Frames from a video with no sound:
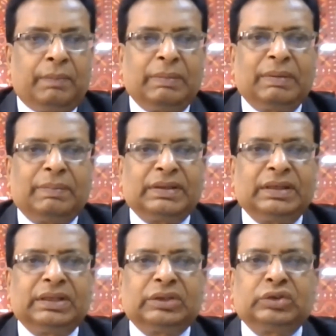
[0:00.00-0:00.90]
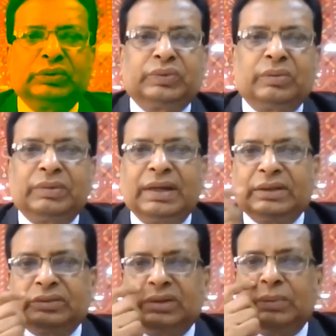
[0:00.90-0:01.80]
Paper presentation from the
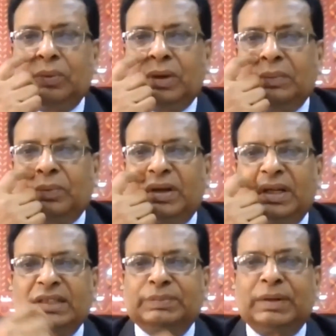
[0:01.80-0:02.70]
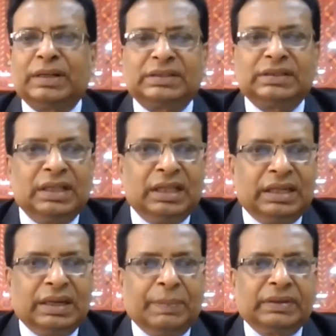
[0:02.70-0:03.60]
national focal point experts
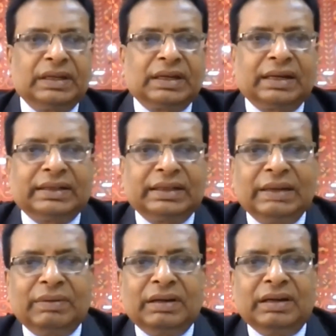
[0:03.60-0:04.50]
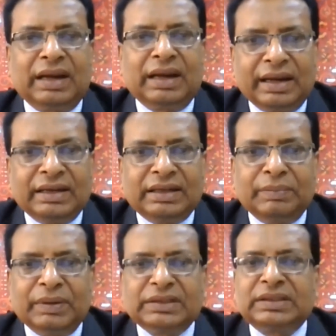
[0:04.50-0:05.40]
represent country-level
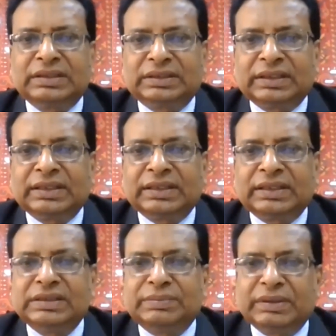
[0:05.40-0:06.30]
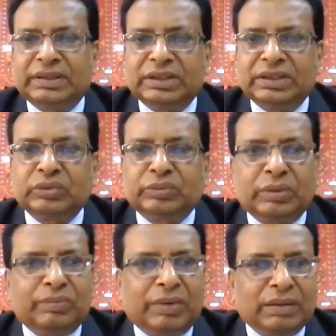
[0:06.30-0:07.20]
reality-based strategies, presentation
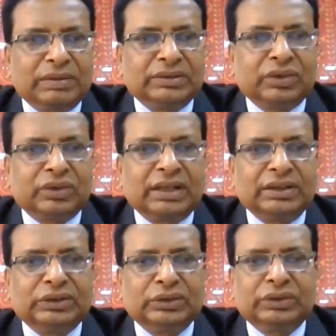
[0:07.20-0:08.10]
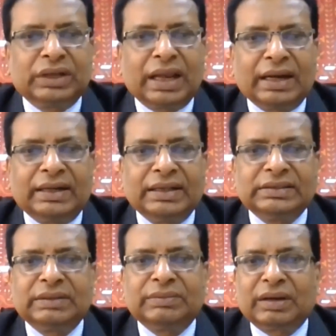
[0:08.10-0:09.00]
from farmers' organization
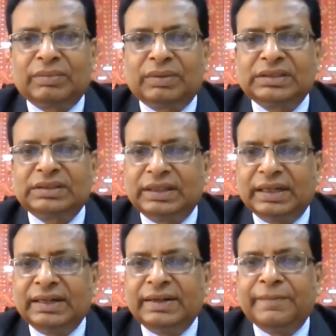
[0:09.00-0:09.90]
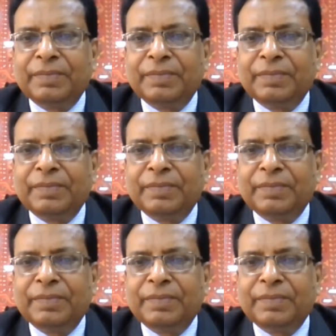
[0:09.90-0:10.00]
address the farmers' need,